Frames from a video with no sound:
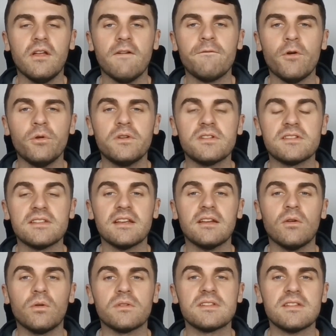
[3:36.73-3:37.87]
focusing
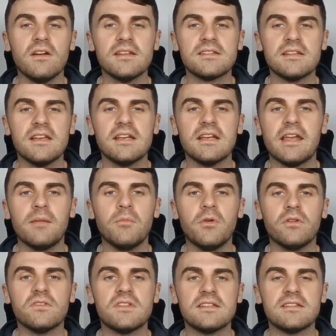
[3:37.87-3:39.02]
on sightseeing and
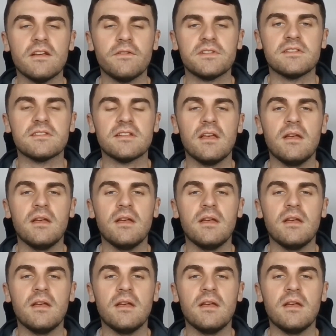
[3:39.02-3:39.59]
emergency services,